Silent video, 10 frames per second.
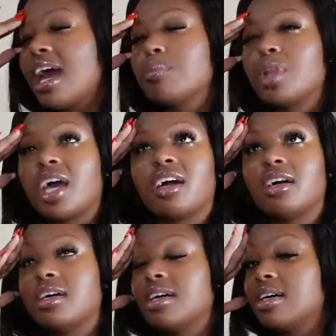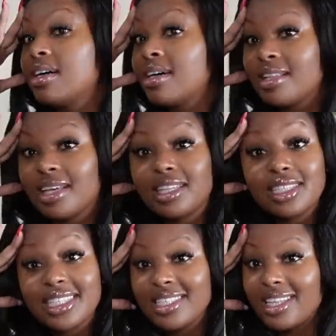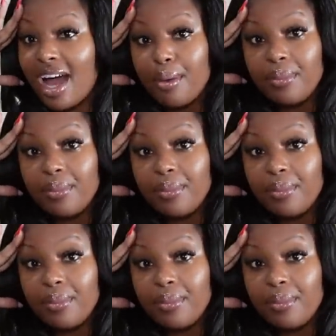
I'm like, like, this is not